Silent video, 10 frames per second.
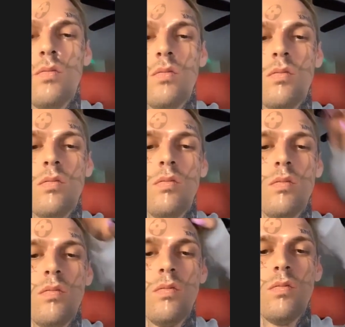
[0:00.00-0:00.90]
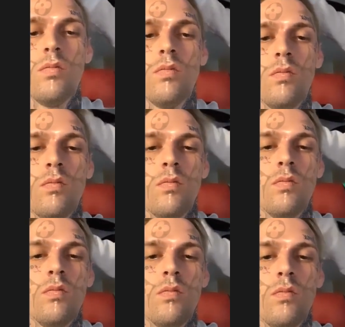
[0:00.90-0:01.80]

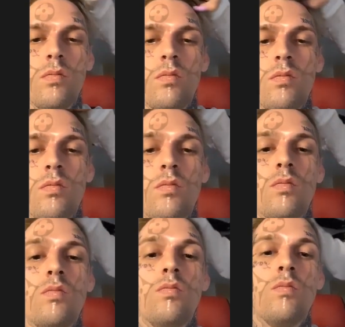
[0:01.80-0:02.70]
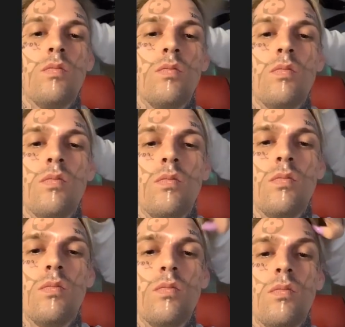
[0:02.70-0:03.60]

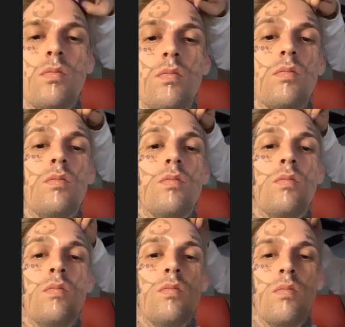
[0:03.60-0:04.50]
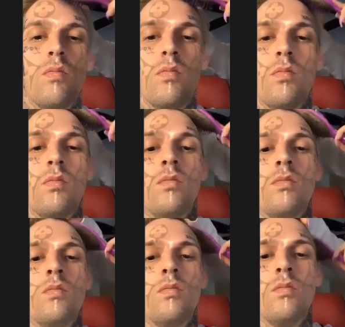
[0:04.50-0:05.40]

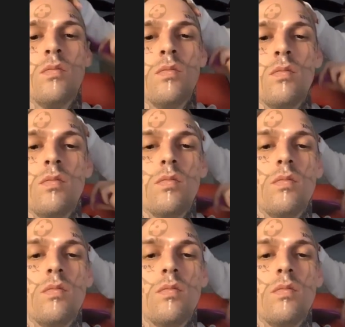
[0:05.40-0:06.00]
(silence)